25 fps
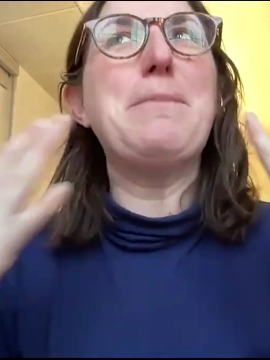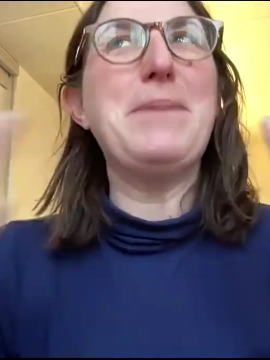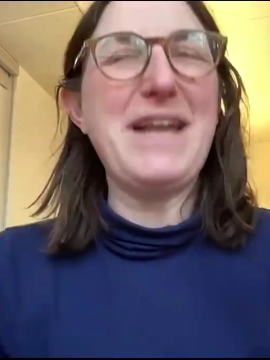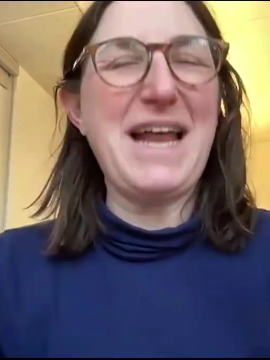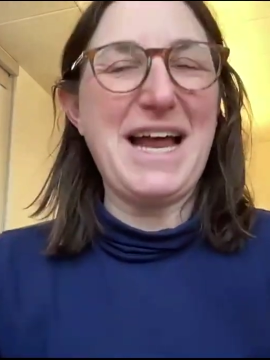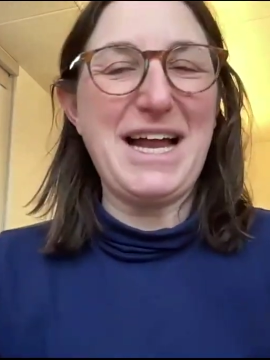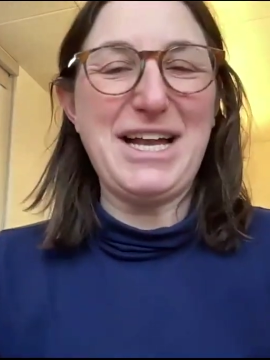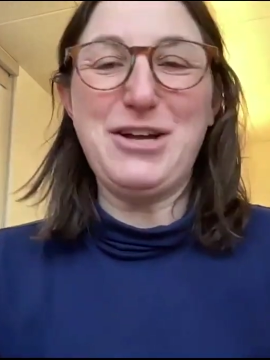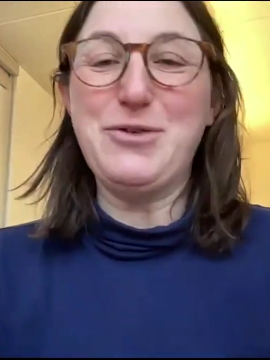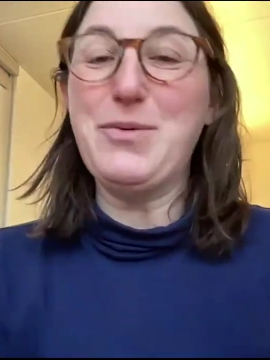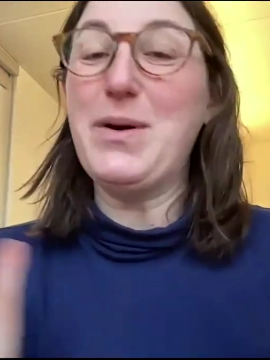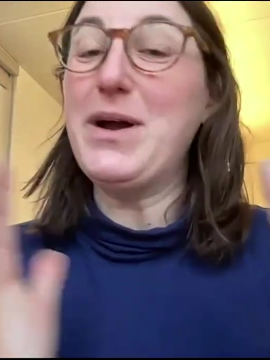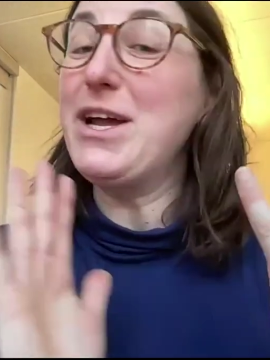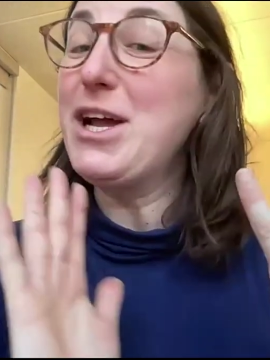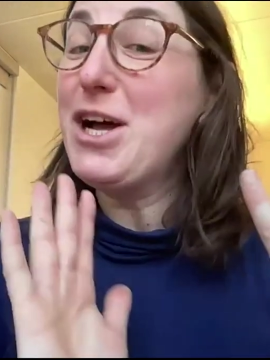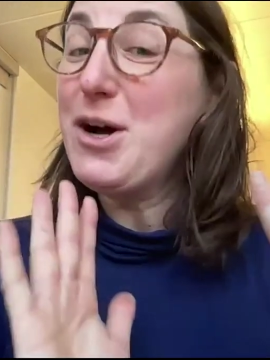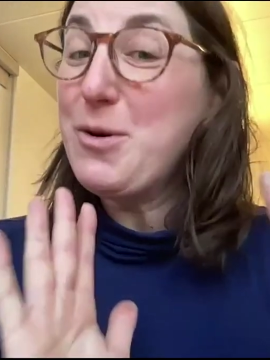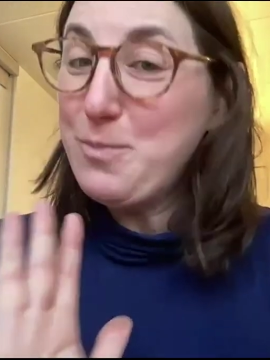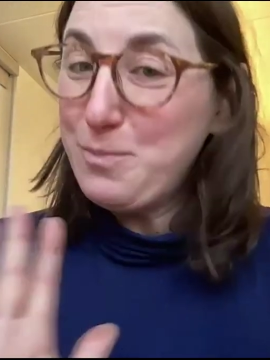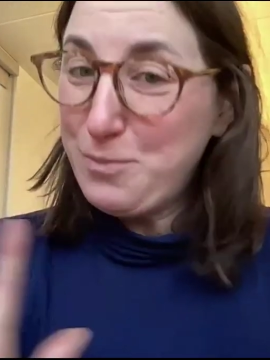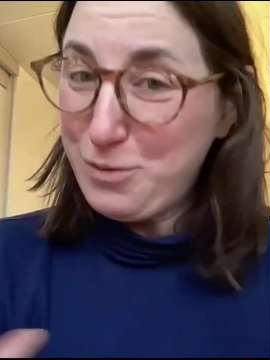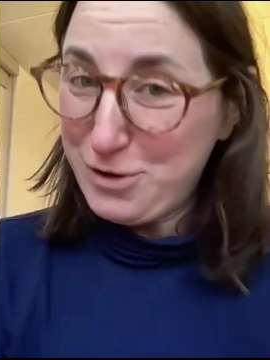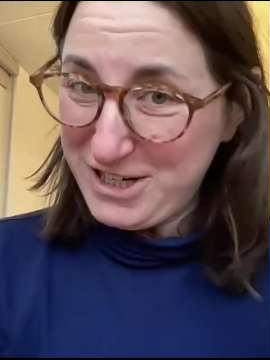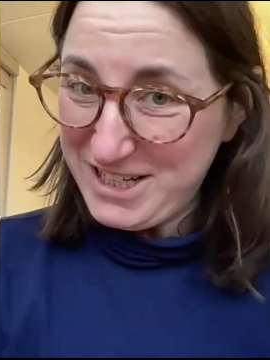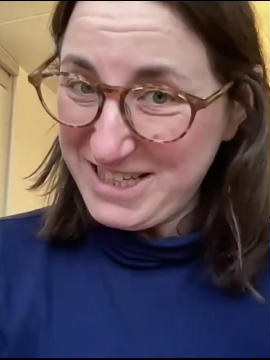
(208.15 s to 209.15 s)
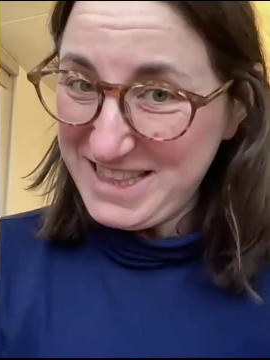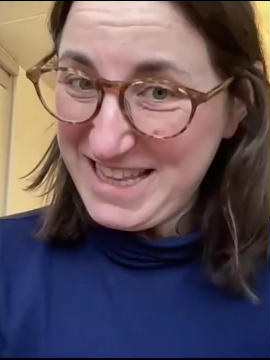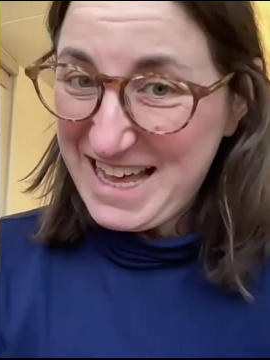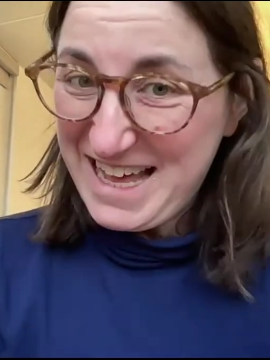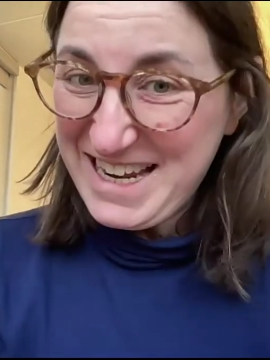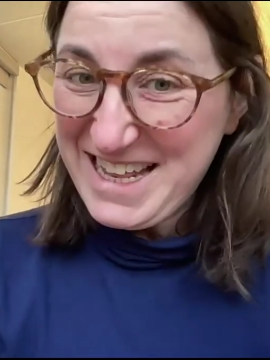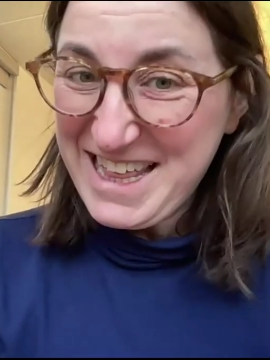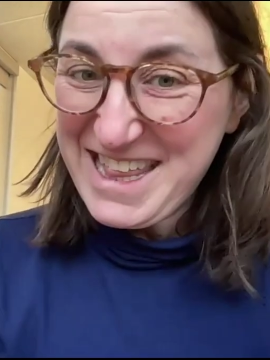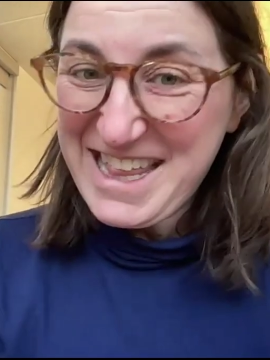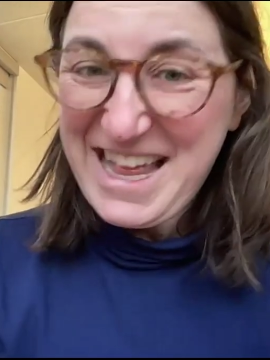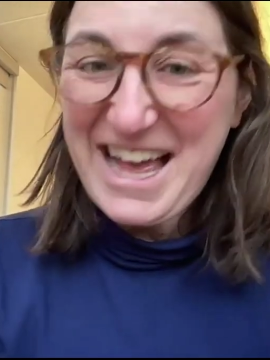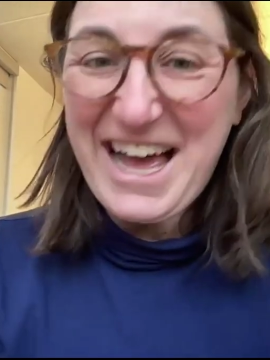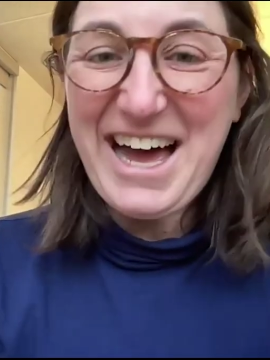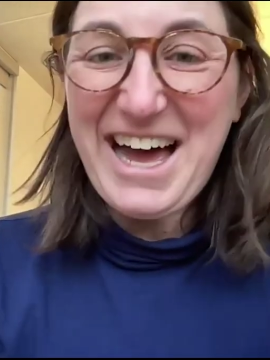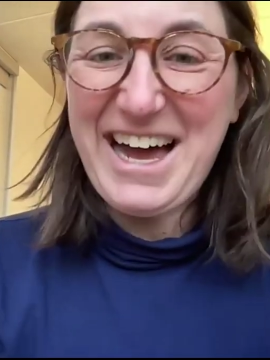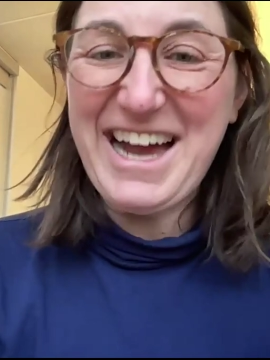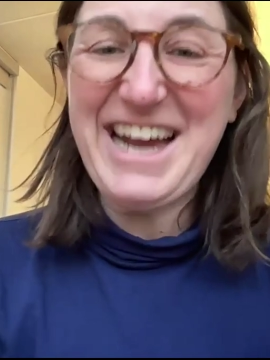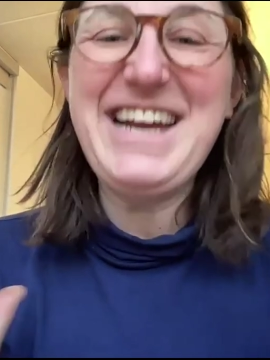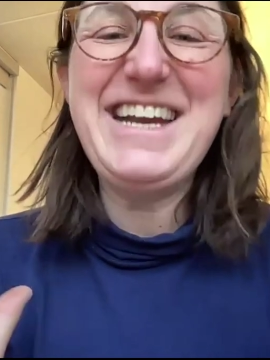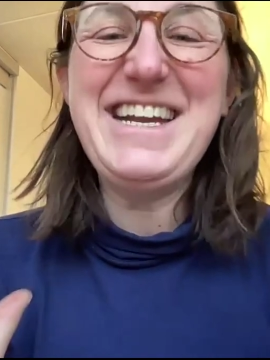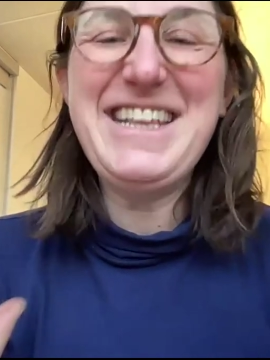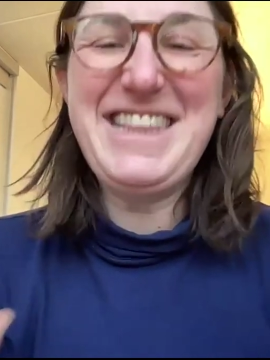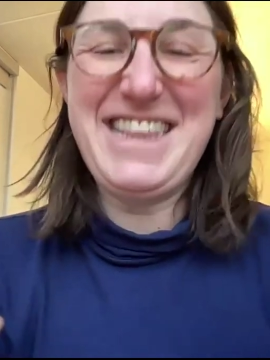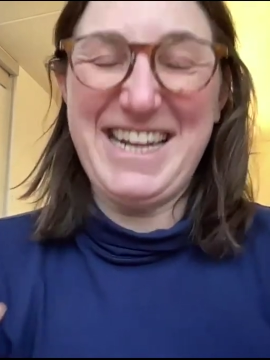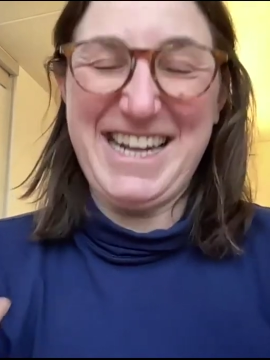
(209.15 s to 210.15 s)
But anyway, putting that aside,
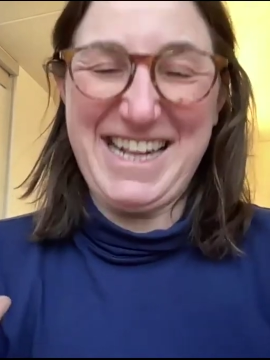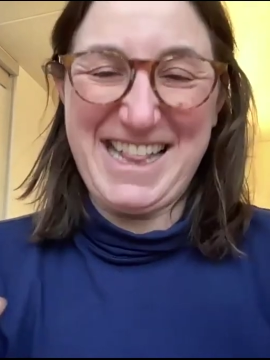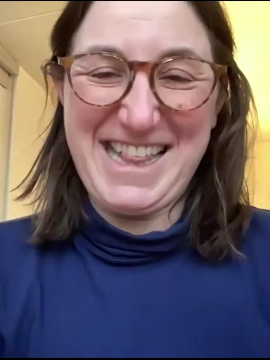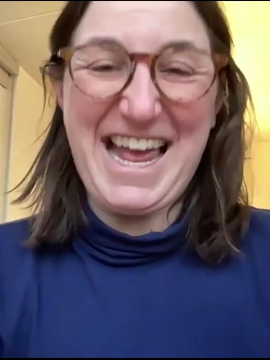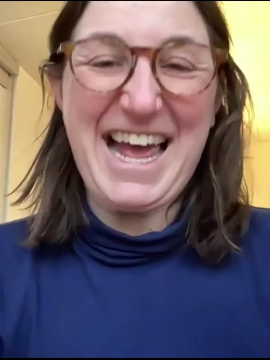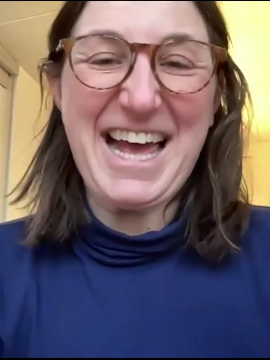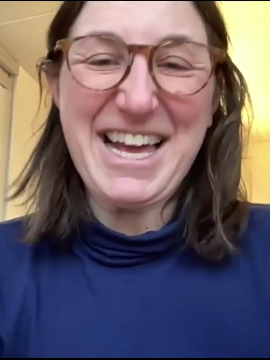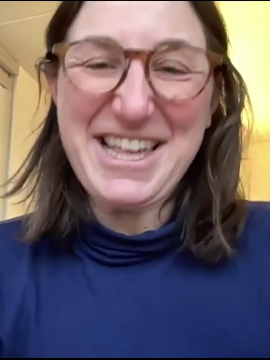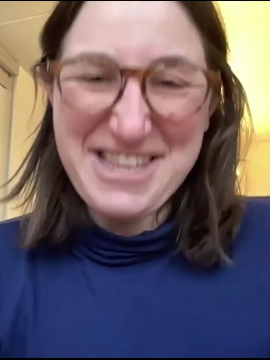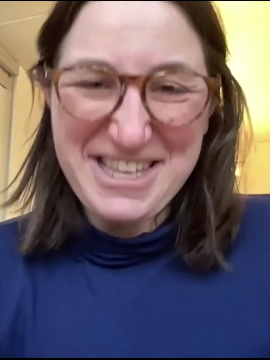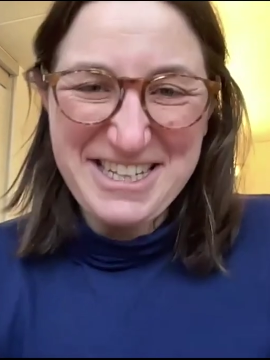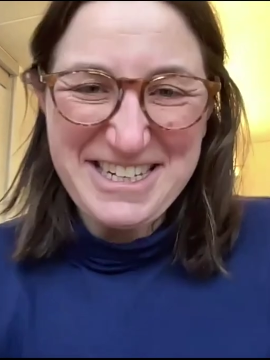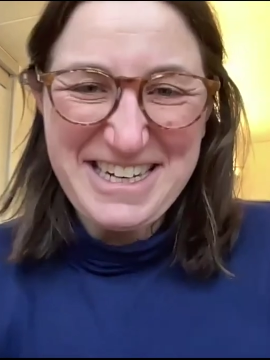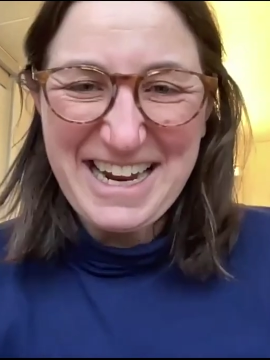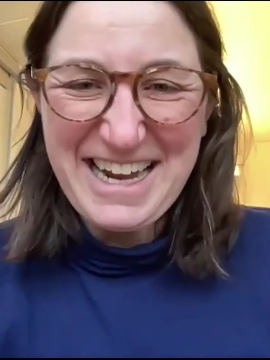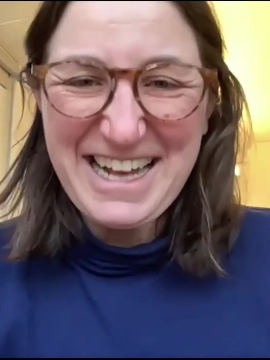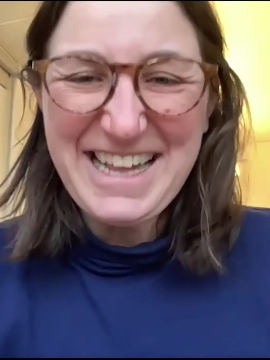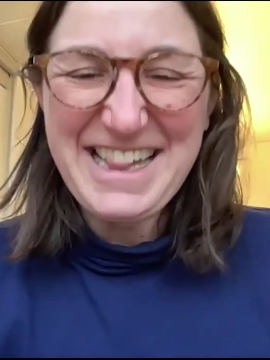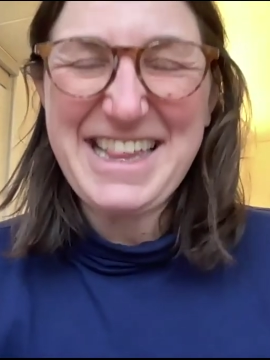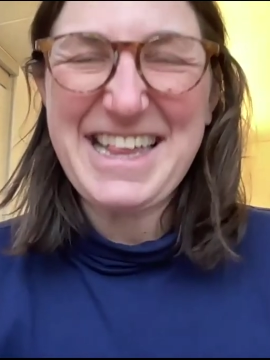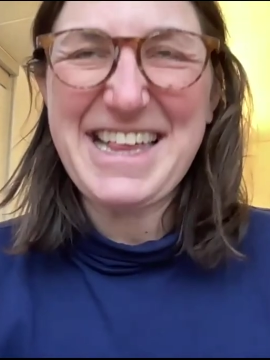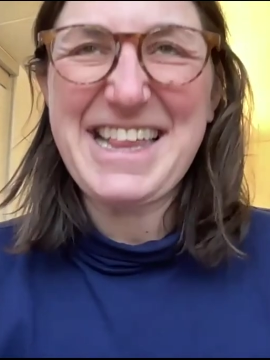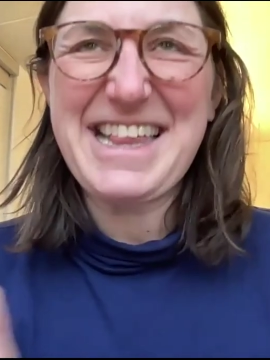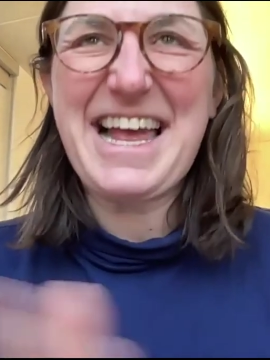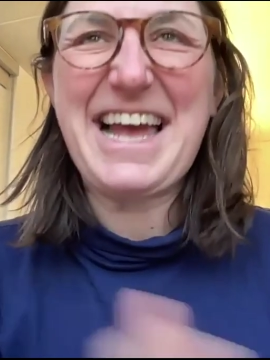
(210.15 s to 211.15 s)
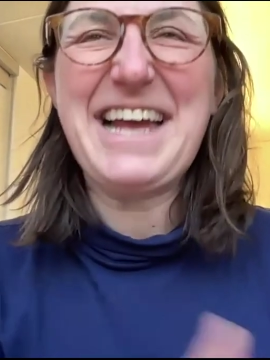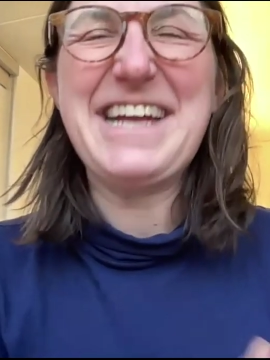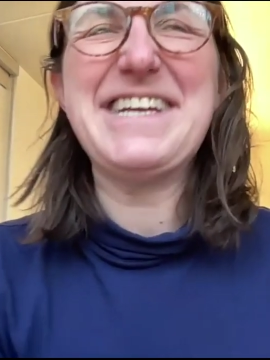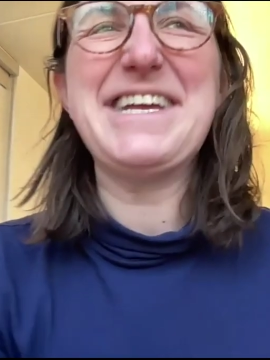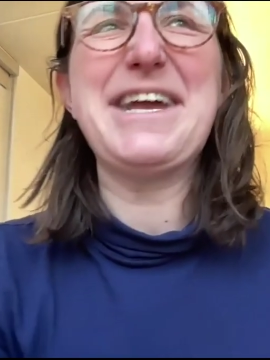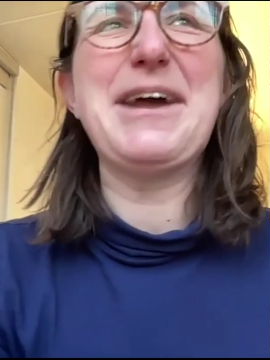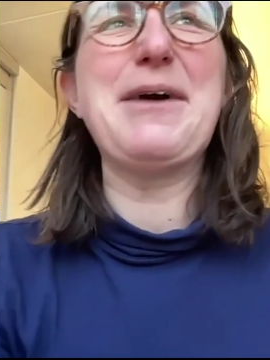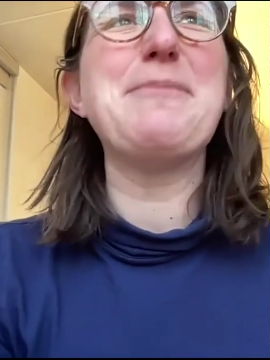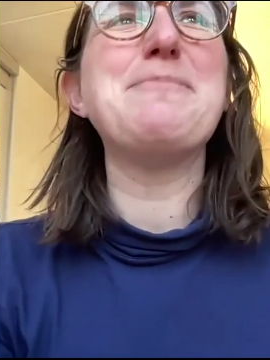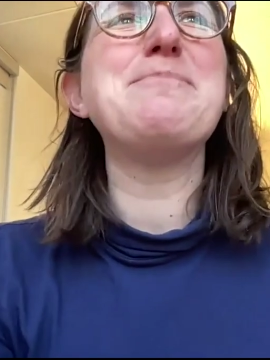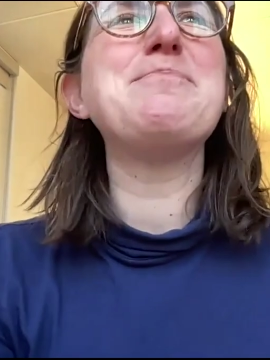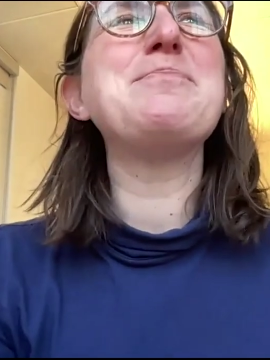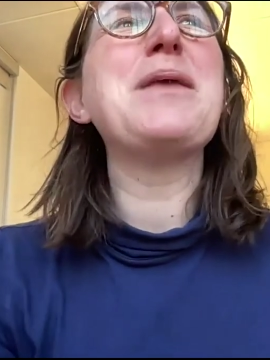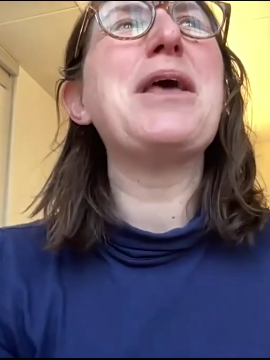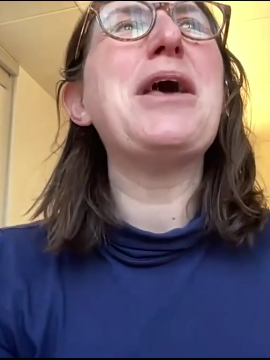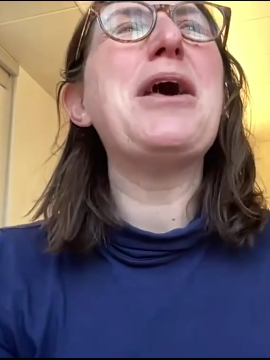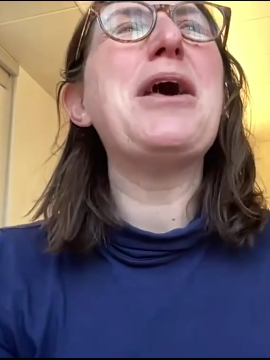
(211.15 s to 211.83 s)
that it's actually Nancy's idea,